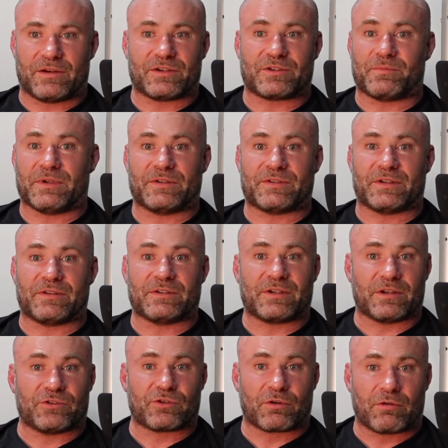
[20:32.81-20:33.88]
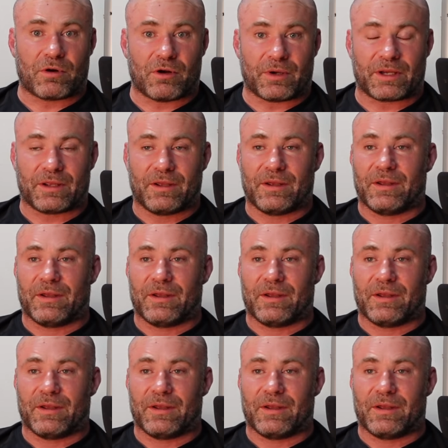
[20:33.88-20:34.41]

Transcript: It just means that these kids are growing,